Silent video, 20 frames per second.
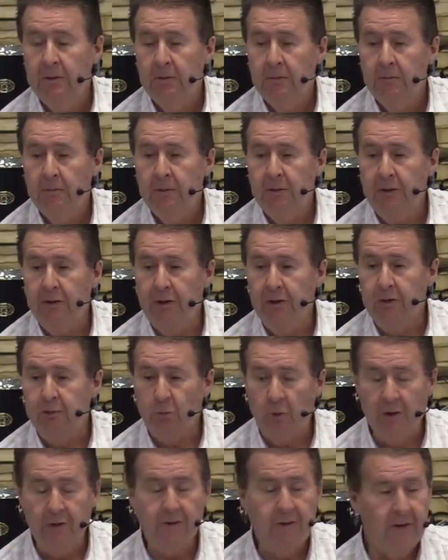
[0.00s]
But there's
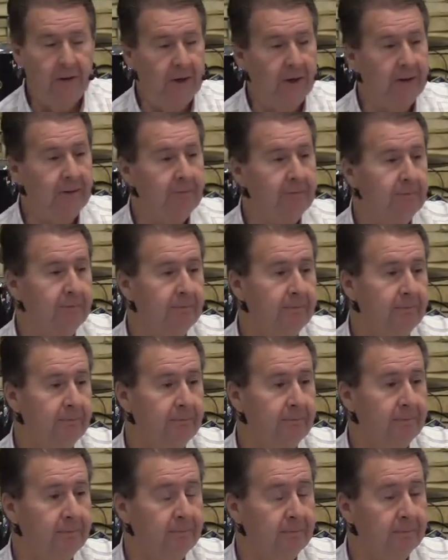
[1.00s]
one thing
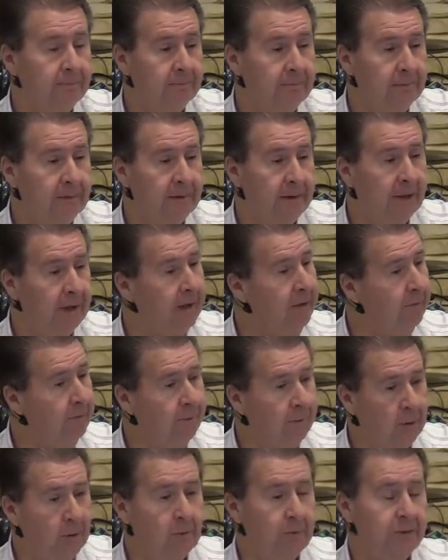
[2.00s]
that
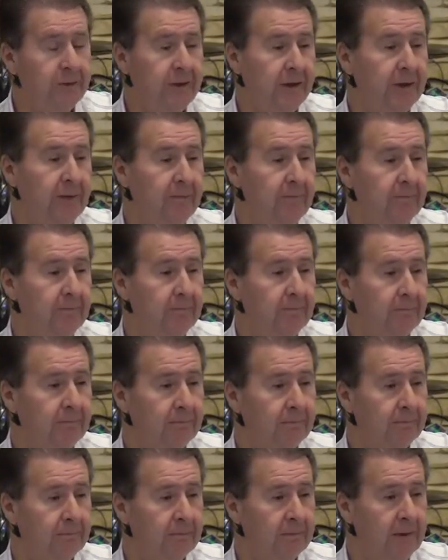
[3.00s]
confirms it,
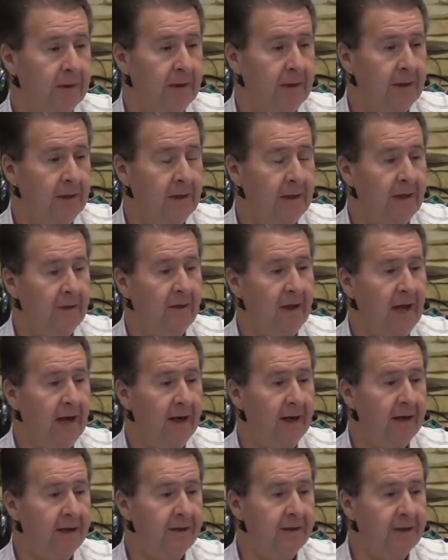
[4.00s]
and that
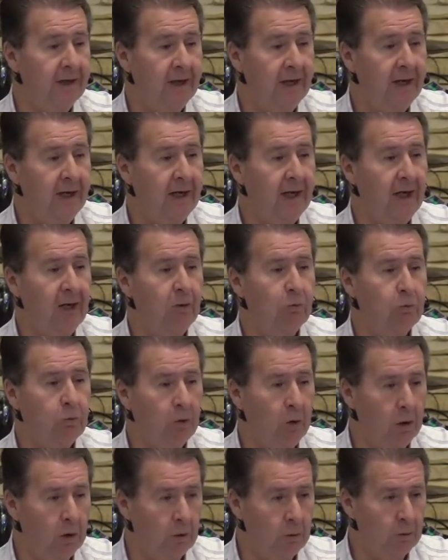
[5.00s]
is he
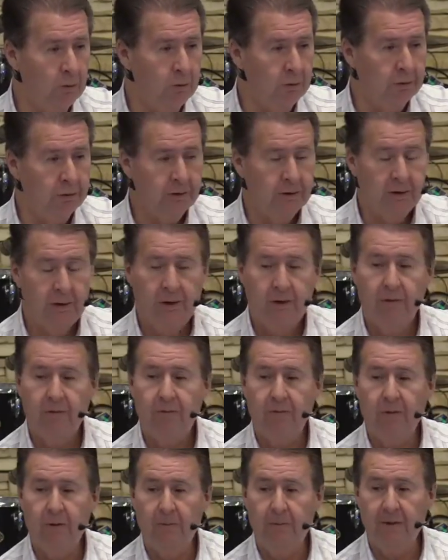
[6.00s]
rose
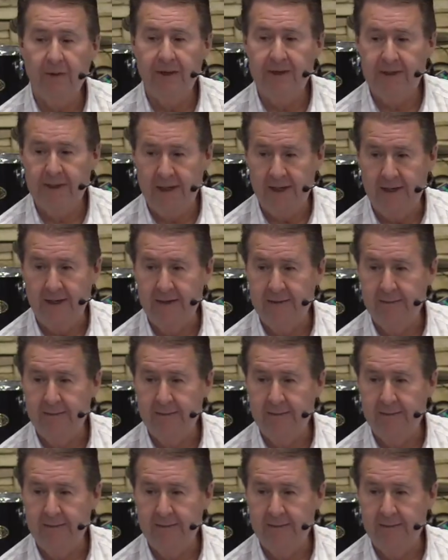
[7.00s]
from the dead.